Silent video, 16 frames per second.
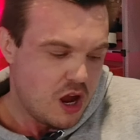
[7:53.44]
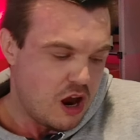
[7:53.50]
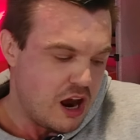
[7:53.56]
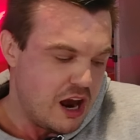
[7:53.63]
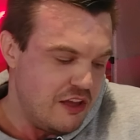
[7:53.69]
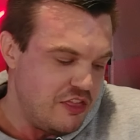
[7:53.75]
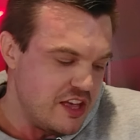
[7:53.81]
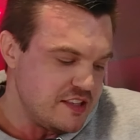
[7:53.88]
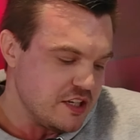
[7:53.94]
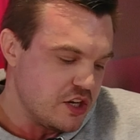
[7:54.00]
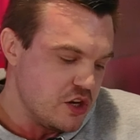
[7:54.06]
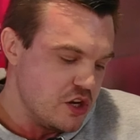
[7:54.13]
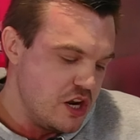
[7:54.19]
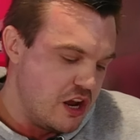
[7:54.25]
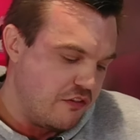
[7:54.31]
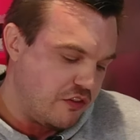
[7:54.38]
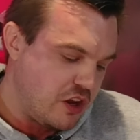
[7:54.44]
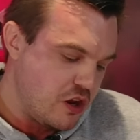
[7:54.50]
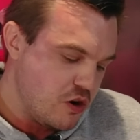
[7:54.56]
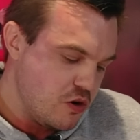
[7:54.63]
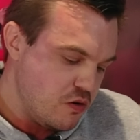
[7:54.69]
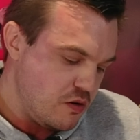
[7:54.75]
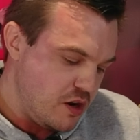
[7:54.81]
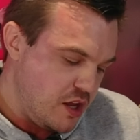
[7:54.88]
All right, that's a good enough
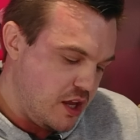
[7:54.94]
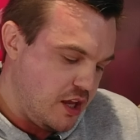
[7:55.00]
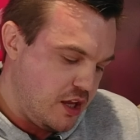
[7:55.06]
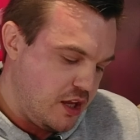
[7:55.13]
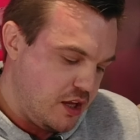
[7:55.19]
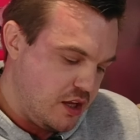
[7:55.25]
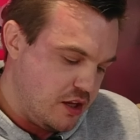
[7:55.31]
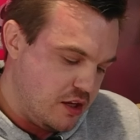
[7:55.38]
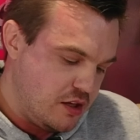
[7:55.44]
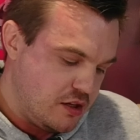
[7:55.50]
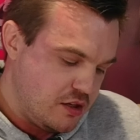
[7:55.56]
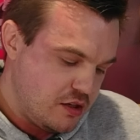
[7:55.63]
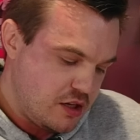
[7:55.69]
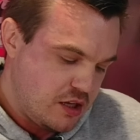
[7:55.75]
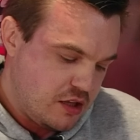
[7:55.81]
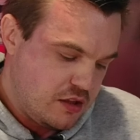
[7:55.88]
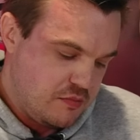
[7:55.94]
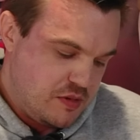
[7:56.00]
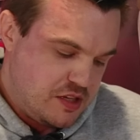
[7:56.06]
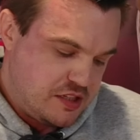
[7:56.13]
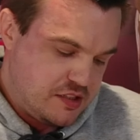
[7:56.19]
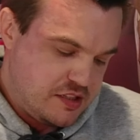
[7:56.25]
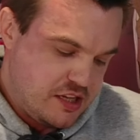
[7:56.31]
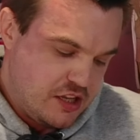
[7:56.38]
coat, and let me
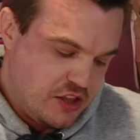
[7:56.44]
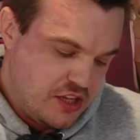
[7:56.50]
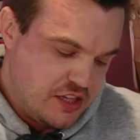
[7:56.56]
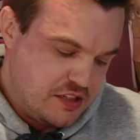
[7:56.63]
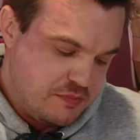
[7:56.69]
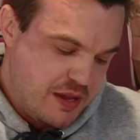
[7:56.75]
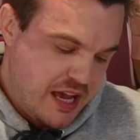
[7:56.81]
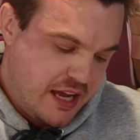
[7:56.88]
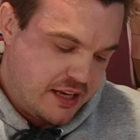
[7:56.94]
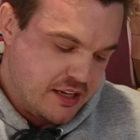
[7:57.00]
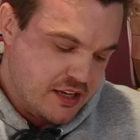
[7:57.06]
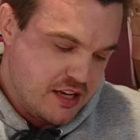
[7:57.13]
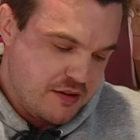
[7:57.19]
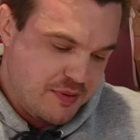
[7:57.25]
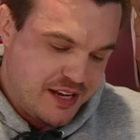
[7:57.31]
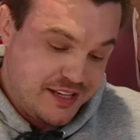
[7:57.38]
seal this back up.